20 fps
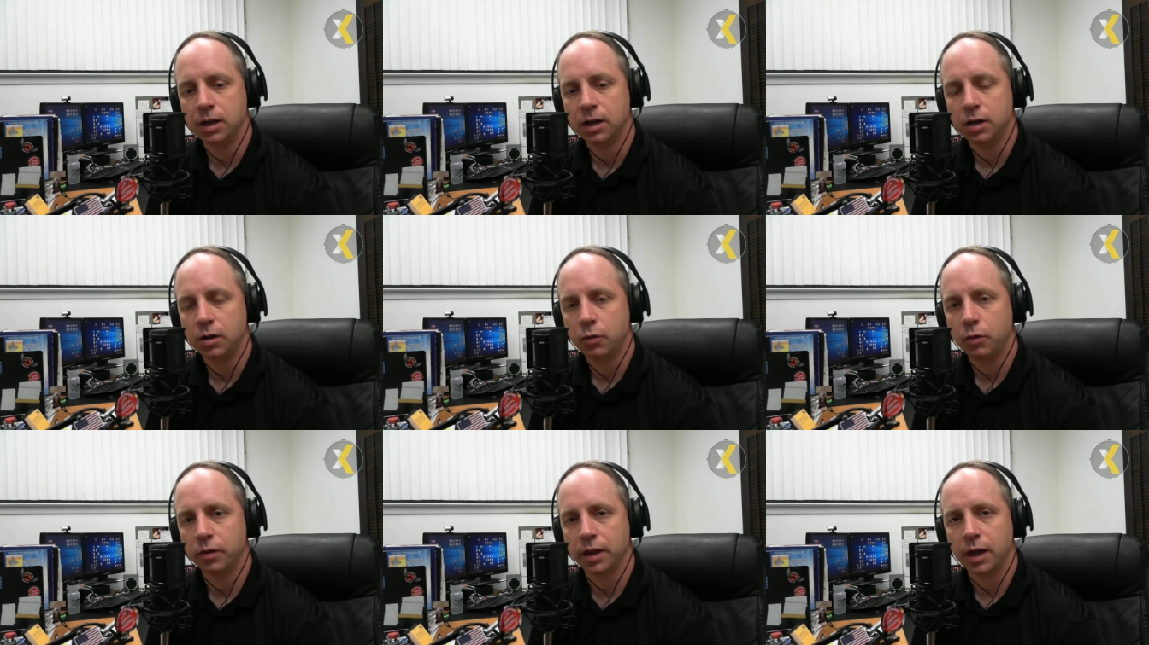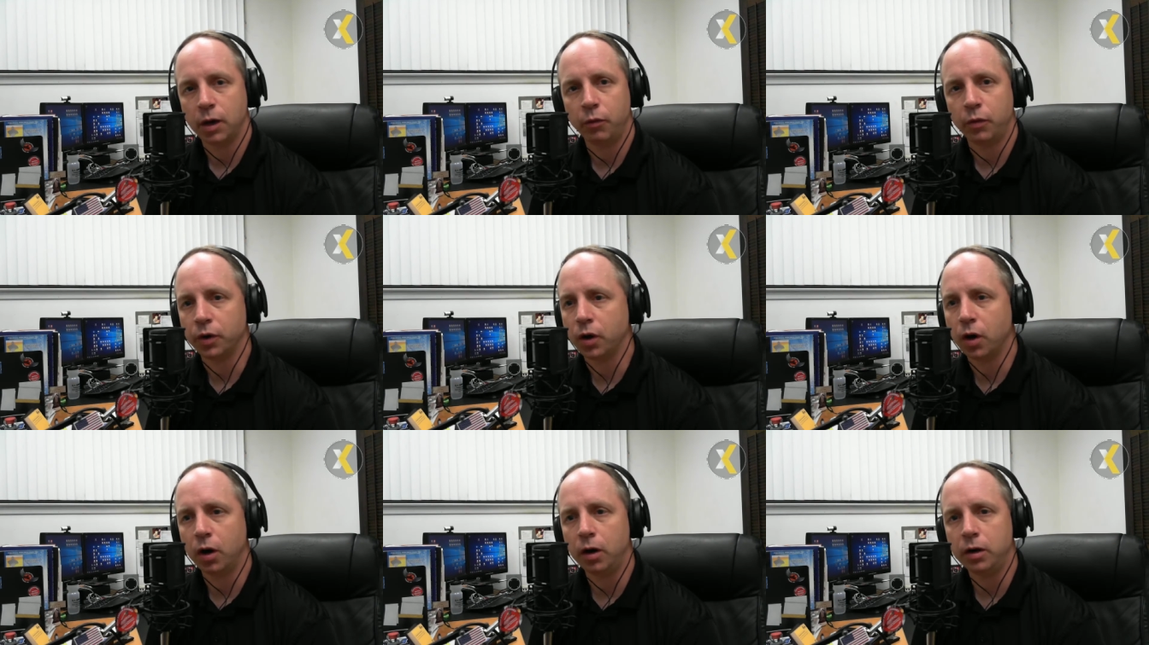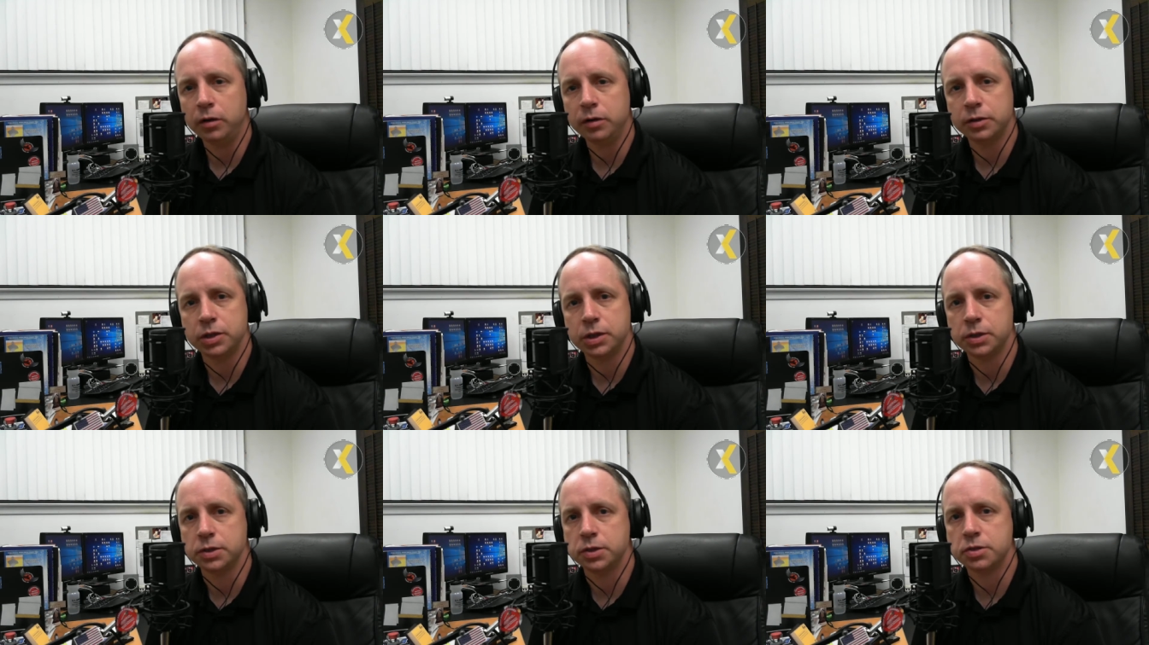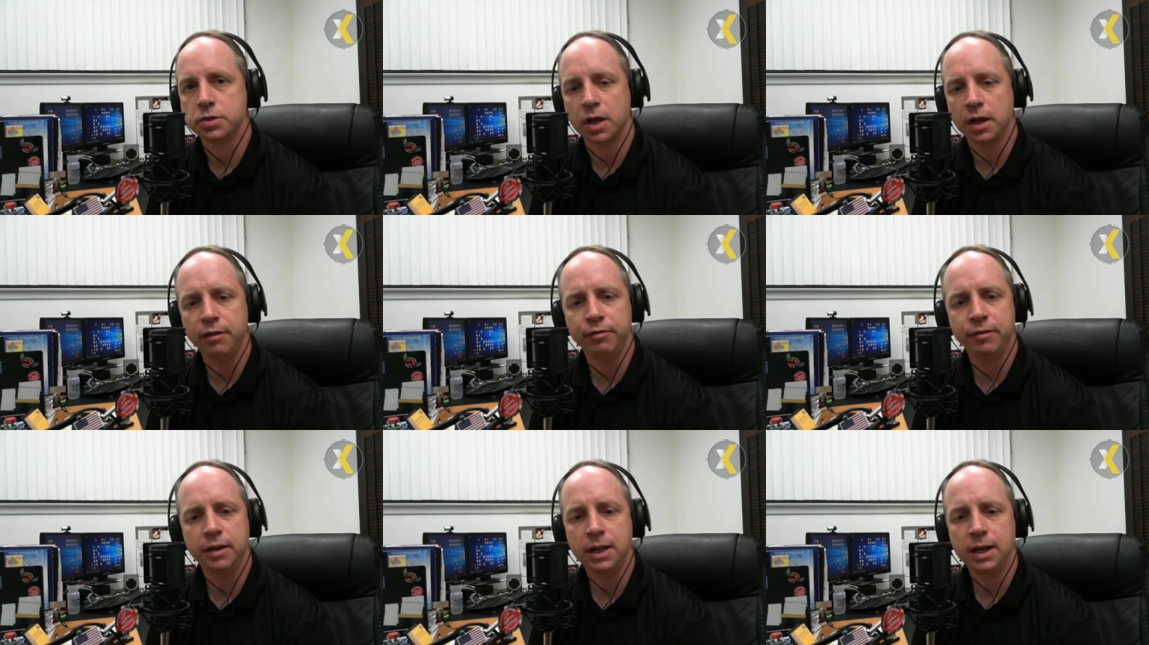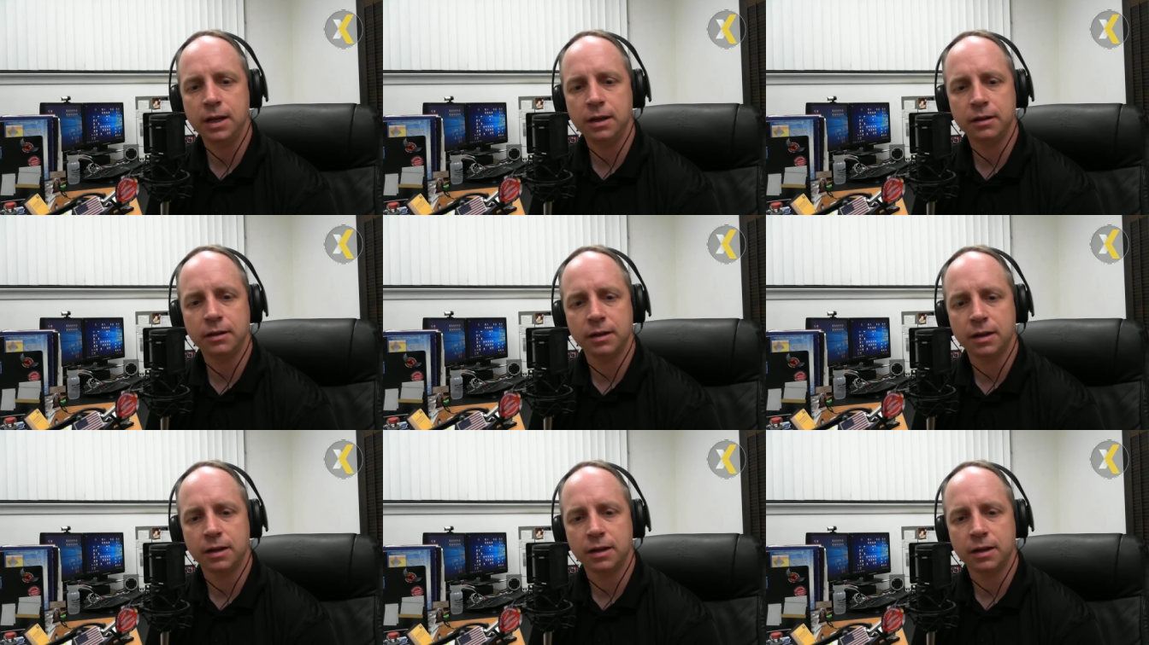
without regard to safety.